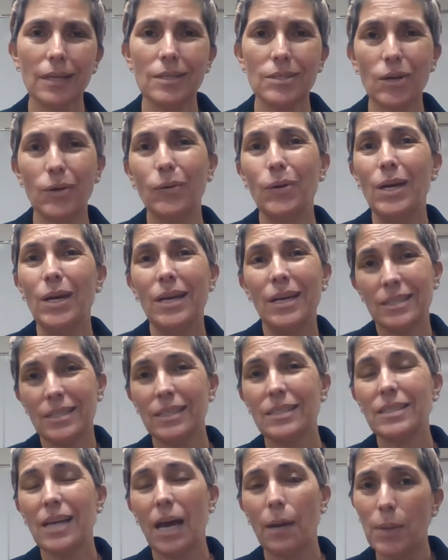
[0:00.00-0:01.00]
So
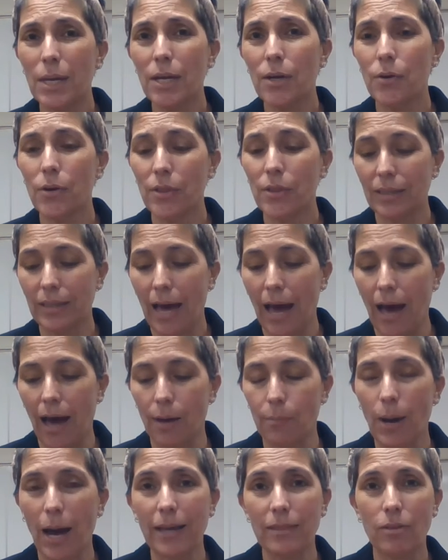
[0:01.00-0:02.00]
since I'm here in the
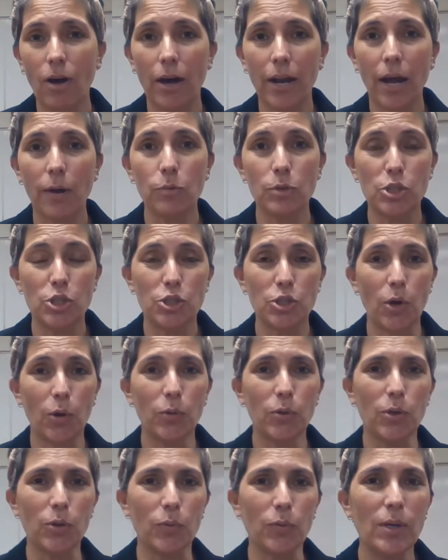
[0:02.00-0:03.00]
lab, I thought I would
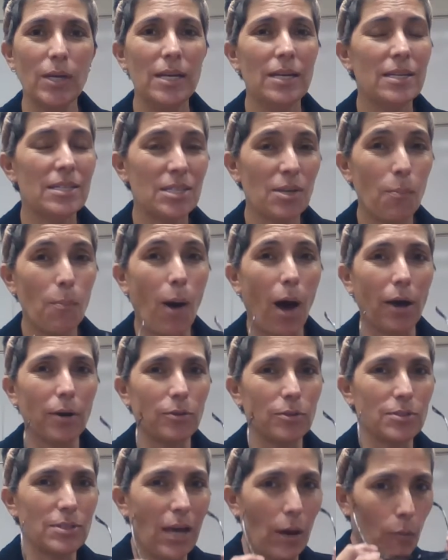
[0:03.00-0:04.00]
show you some
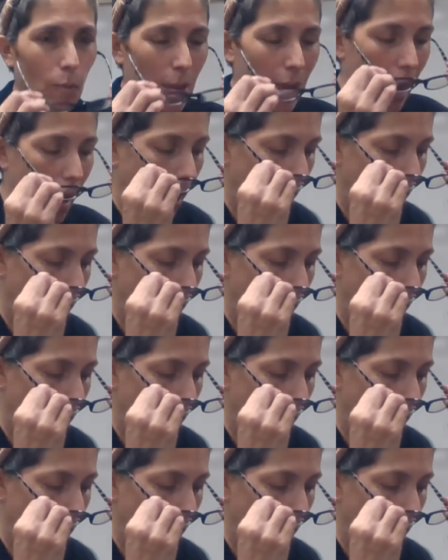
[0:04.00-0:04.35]
models that we